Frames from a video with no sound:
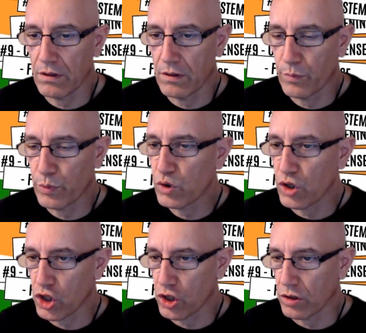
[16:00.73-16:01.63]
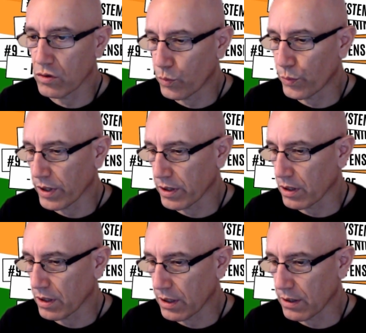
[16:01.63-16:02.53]
position to play
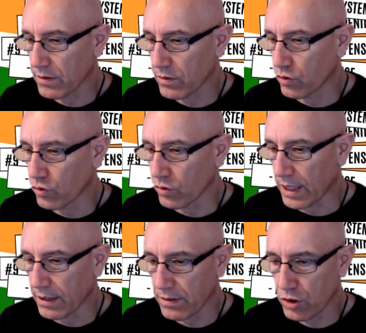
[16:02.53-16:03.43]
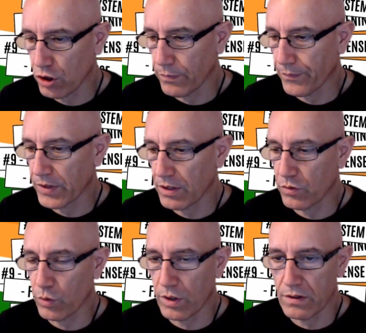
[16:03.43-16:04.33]
against the two knights. So this
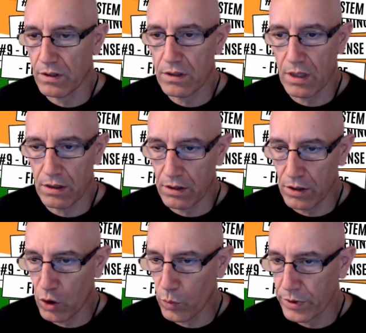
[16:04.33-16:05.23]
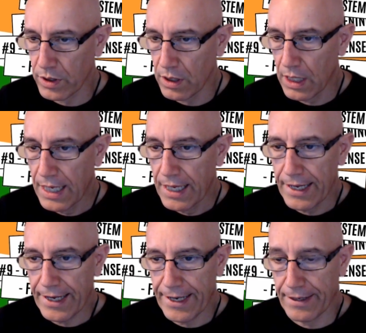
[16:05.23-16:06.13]
was the Italian opening,
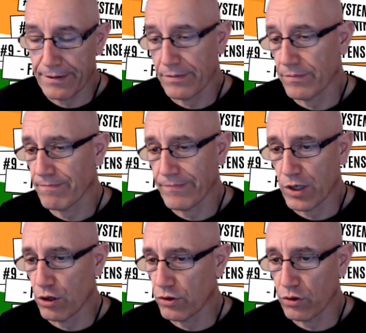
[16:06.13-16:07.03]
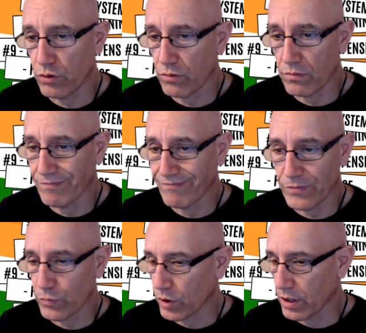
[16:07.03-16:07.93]
and also
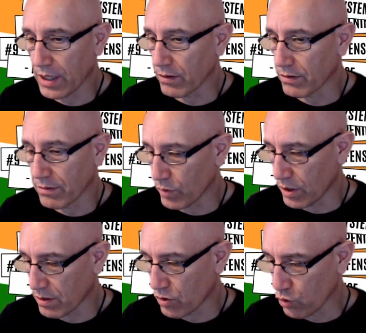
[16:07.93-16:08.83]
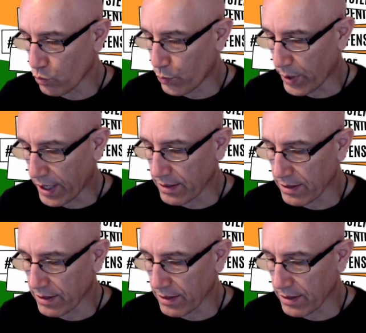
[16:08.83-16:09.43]
without much surprise,